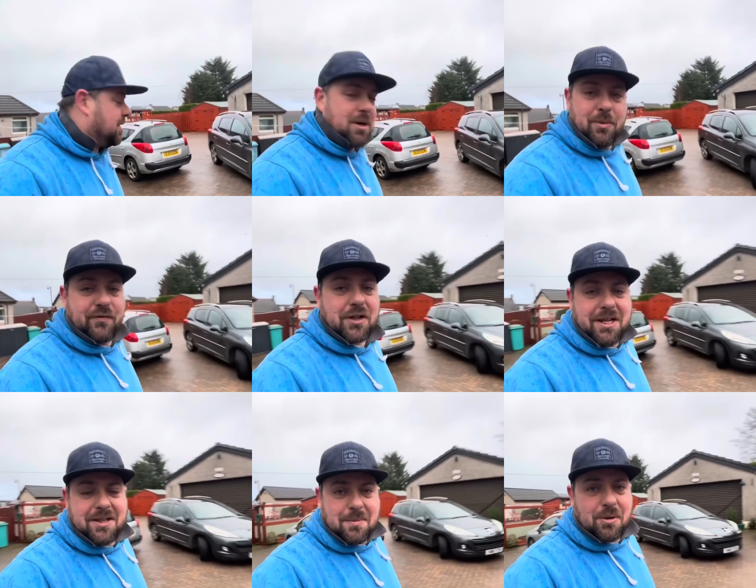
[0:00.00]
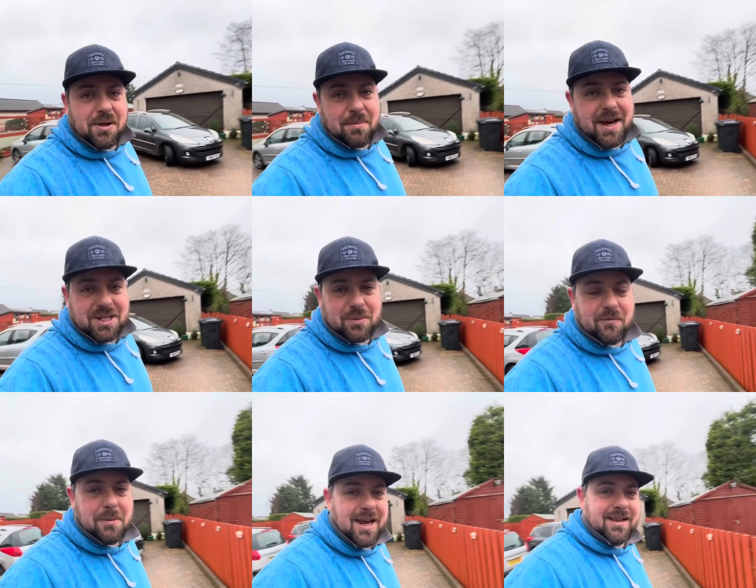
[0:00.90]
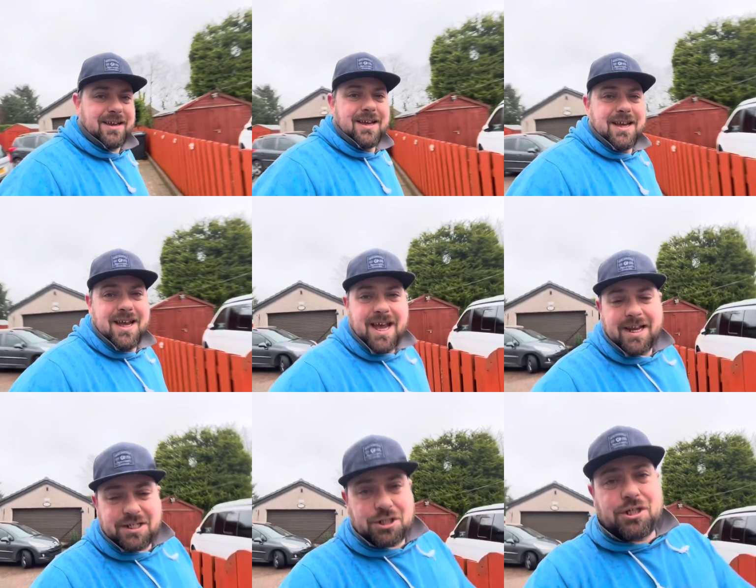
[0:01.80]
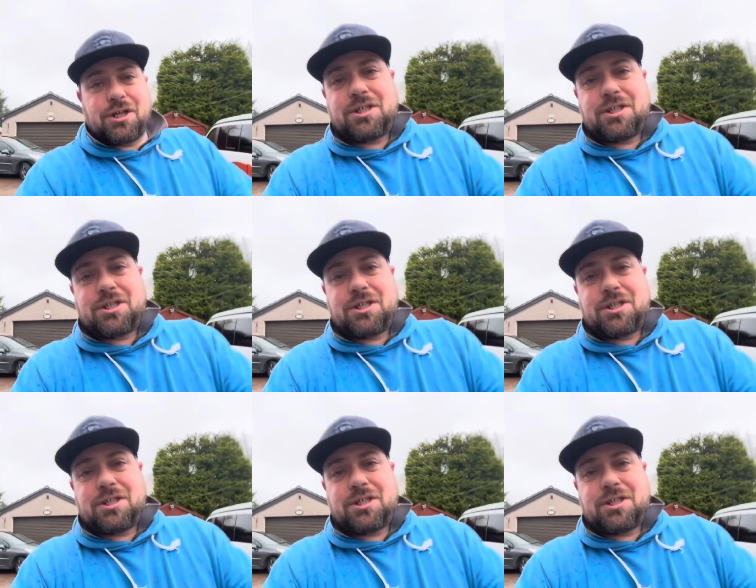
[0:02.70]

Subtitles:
We've cleaned up all the mess we've made, and it's just